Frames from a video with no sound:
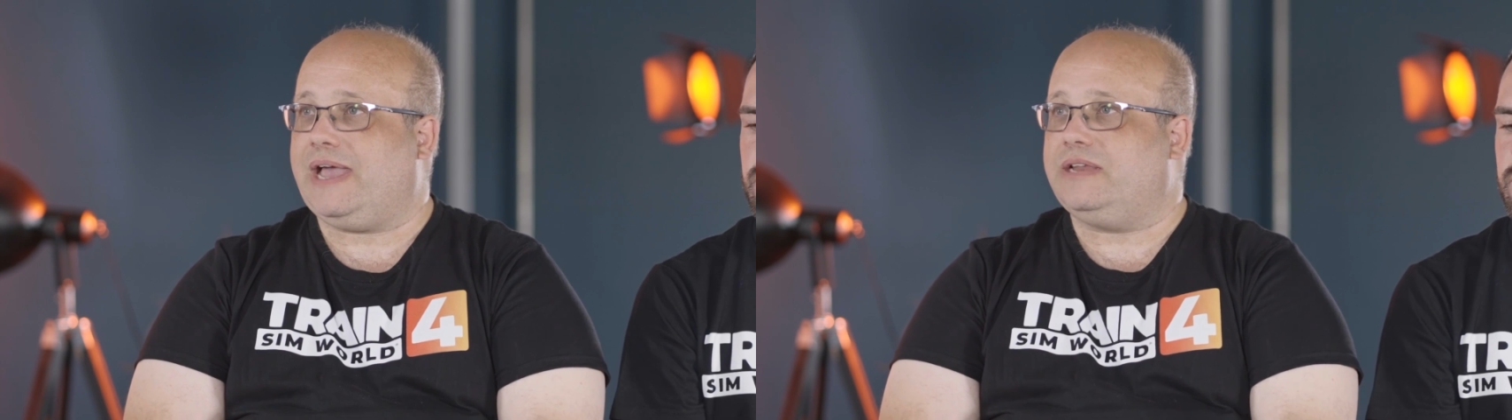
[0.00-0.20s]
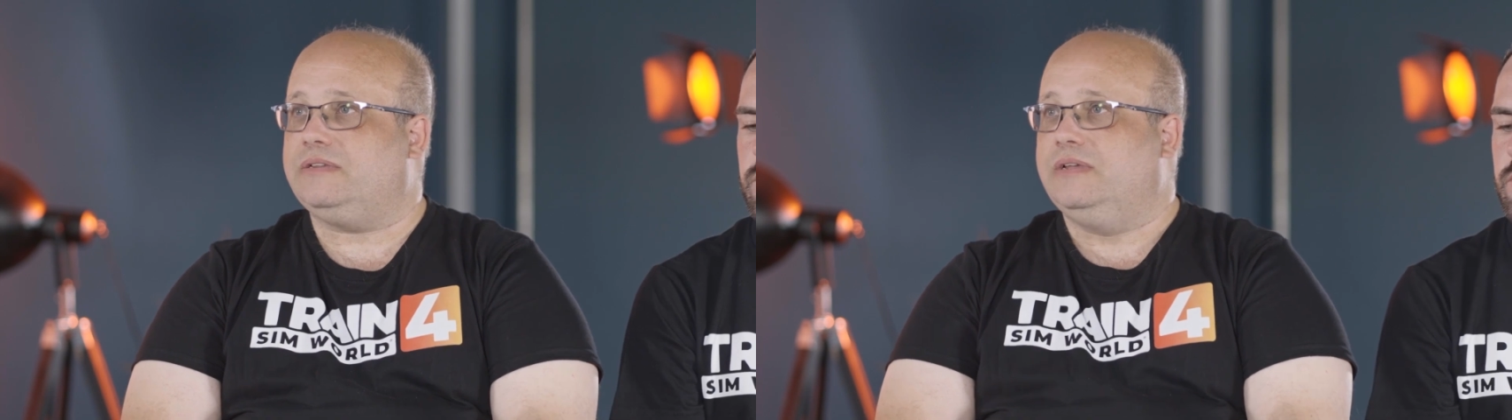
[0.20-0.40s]

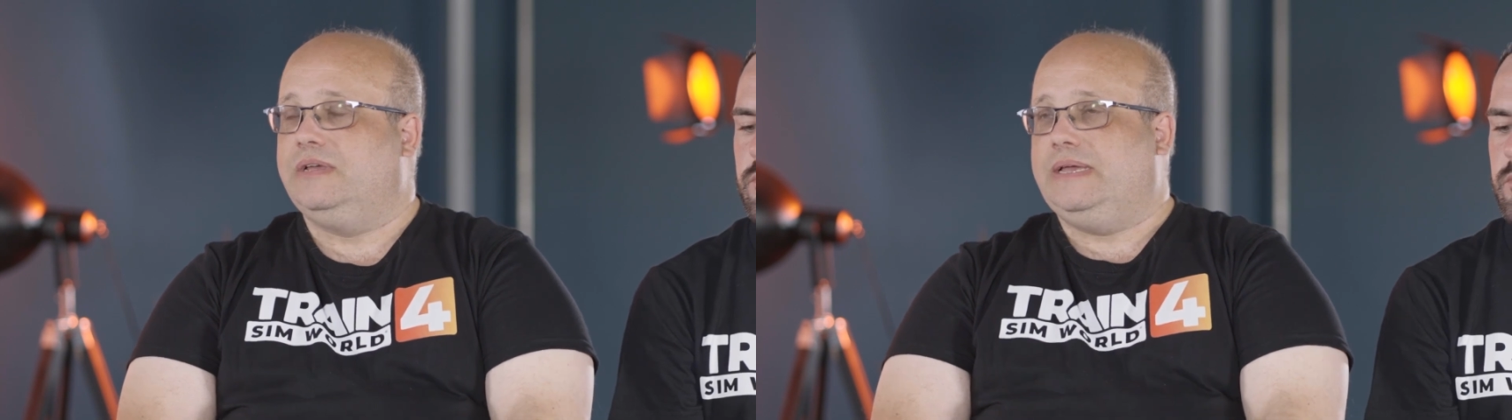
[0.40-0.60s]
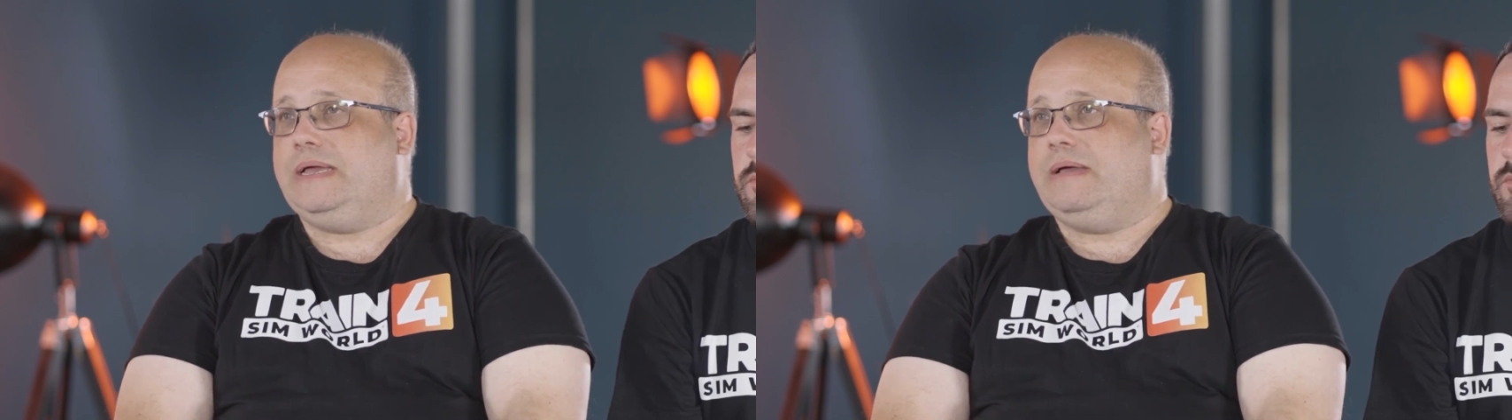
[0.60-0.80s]
add
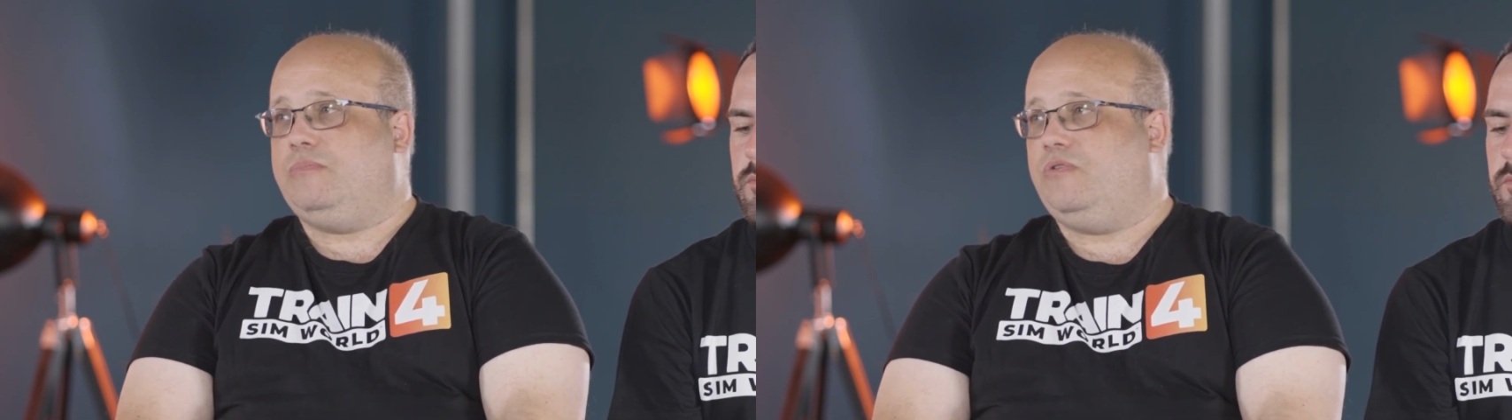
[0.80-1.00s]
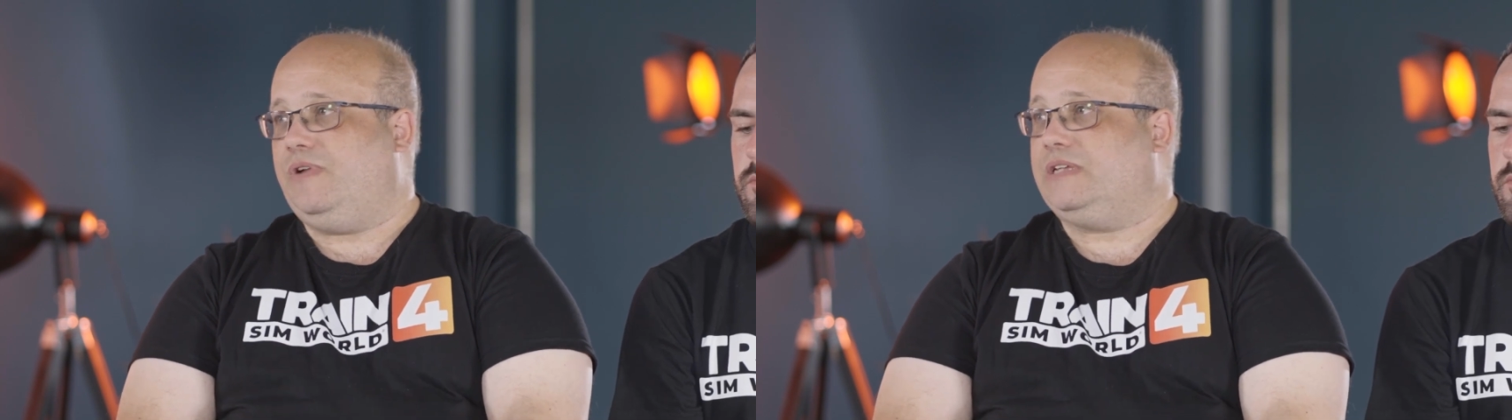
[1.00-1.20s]

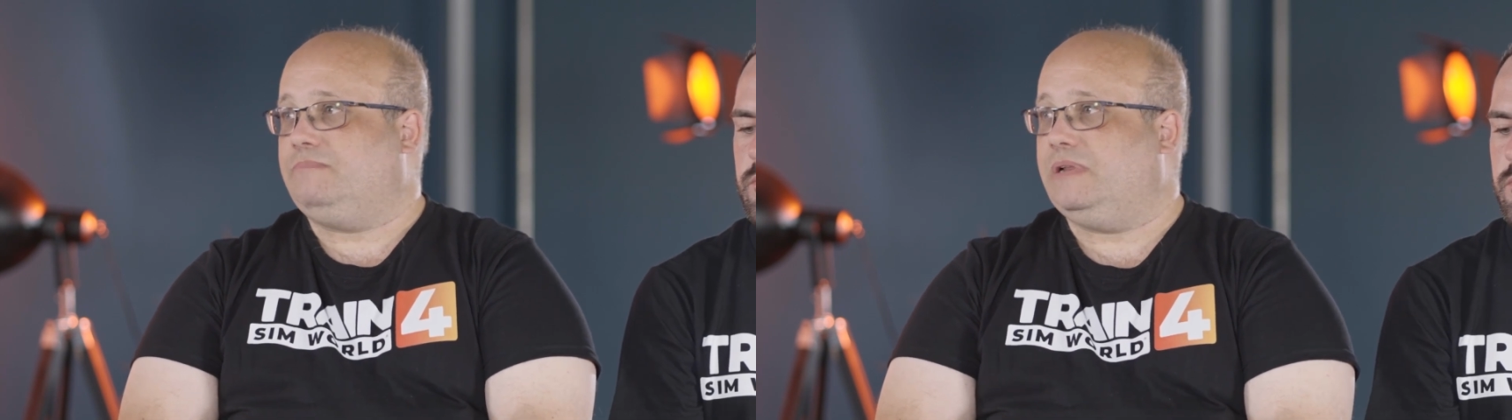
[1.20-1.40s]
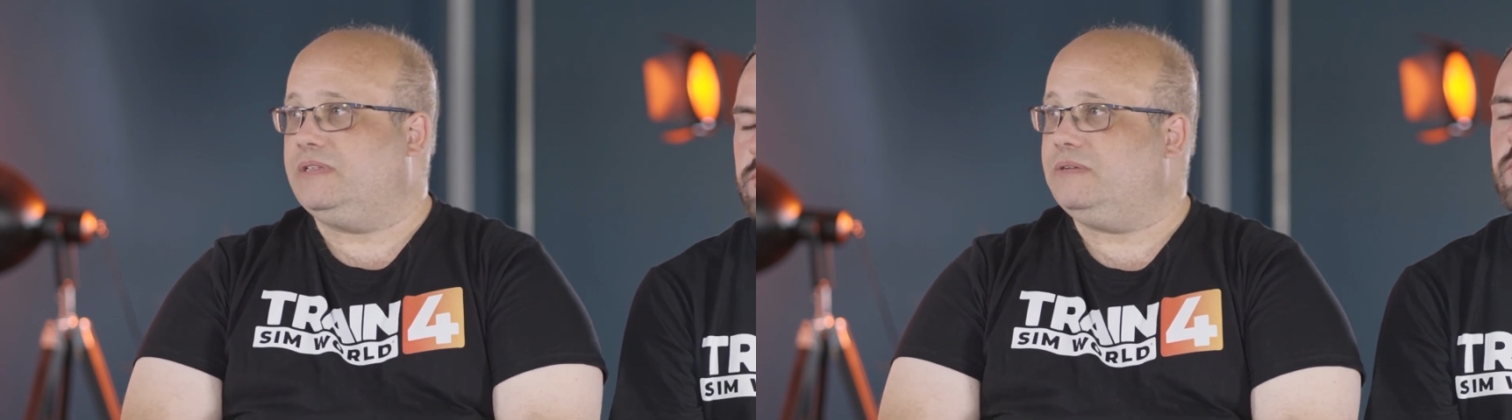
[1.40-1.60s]
more
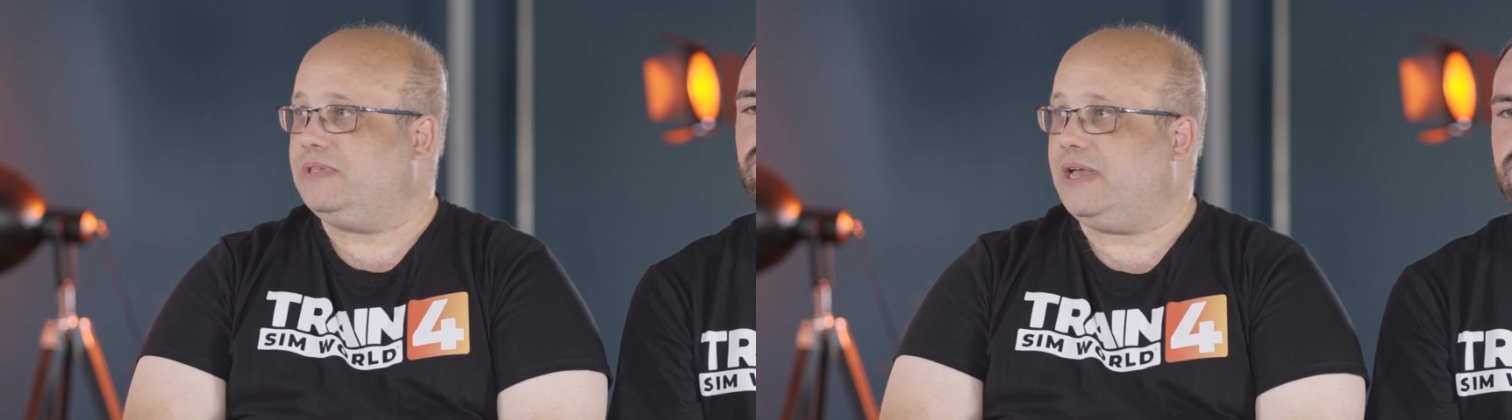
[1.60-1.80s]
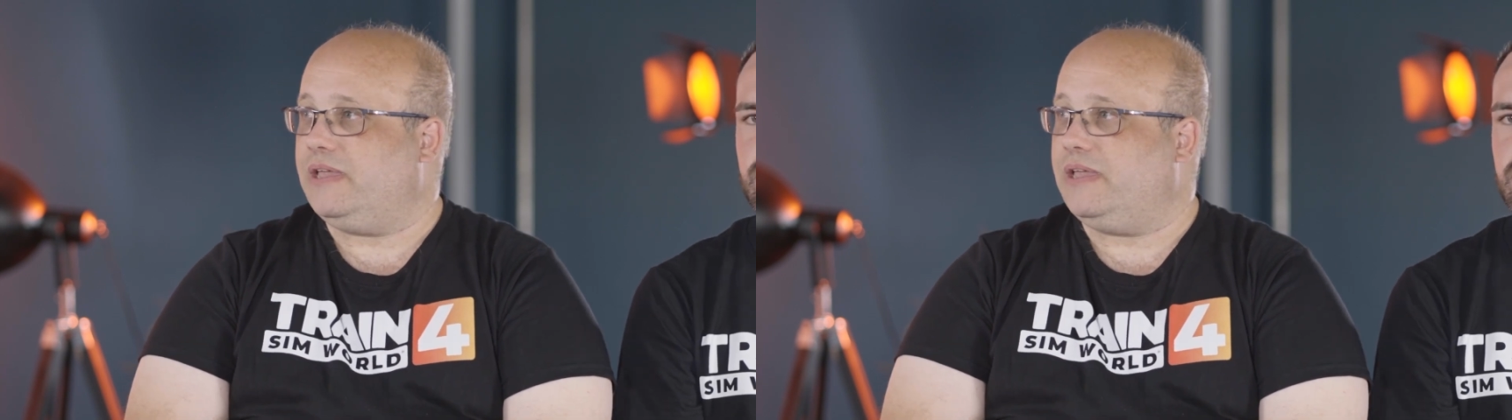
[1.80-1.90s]
flexibility with